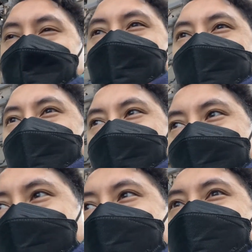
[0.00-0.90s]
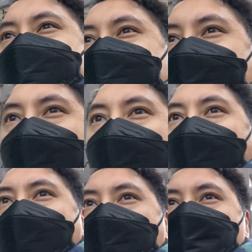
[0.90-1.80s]
then
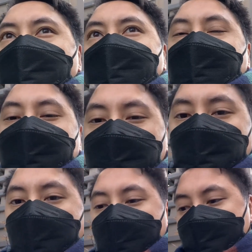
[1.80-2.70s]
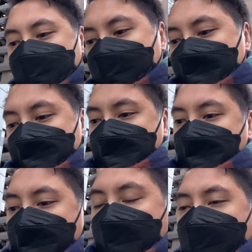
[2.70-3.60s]
I'm just gonna expect
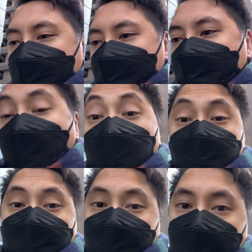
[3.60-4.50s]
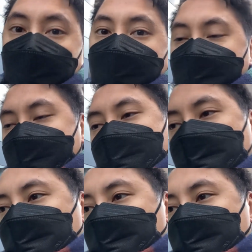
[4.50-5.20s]
washed out highlights.